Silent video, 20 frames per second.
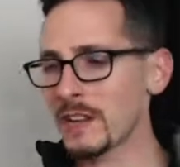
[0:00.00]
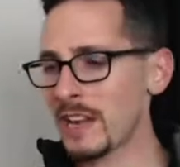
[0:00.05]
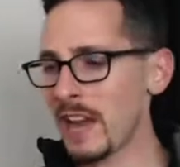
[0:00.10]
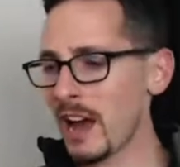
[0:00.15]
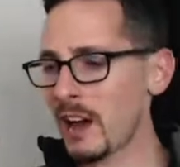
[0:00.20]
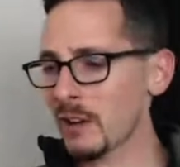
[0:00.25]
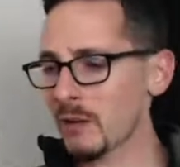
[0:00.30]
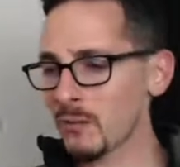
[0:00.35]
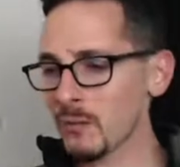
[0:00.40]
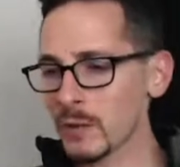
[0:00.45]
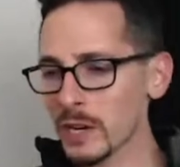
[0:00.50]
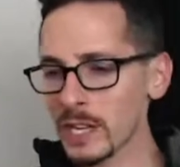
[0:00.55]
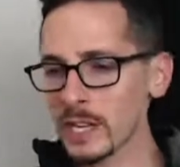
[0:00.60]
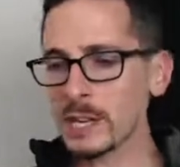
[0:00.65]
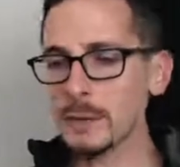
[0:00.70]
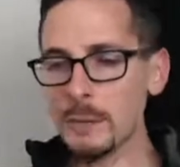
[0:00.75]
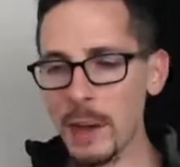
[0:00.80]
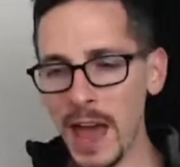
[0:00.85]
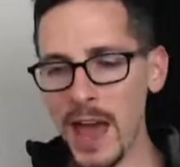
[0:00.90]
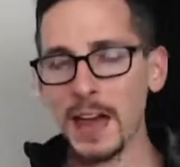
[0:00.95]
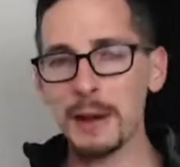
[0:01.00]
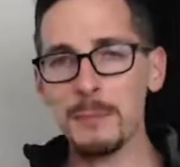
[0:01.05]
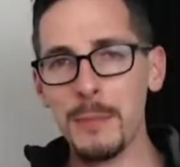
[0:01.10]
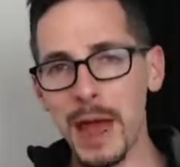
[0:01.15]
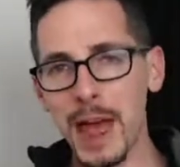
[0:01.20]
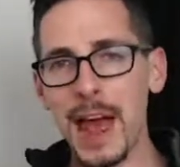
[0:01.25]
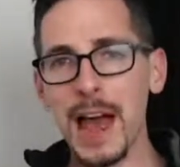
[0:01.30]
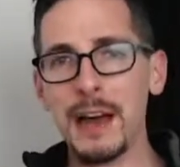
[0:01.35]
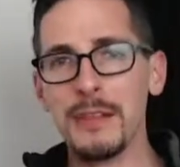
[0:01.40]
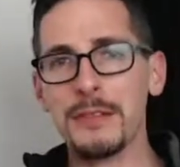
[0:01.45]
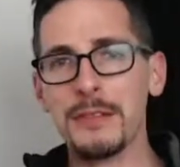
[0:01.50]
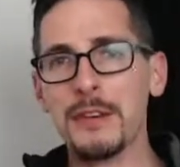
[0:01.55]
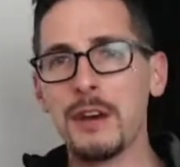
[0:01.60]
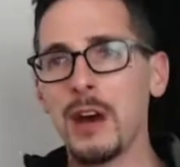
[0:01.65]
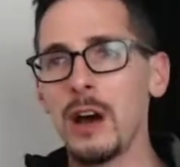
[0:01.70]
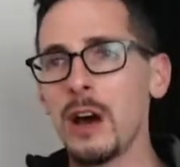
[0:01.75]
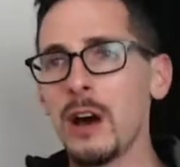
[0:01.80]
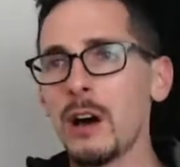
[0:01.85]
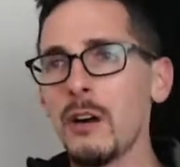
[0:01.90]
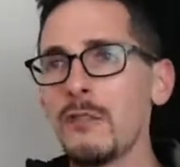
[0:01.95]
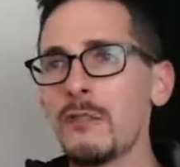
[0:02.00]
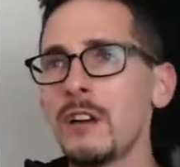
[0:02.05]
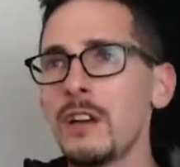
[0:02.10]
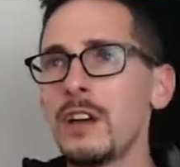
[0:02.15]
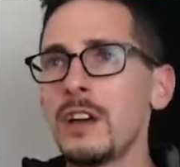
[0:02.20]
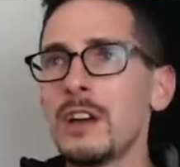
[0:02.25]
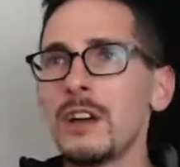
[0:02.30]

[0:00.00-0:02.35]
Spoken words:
down a really bad path of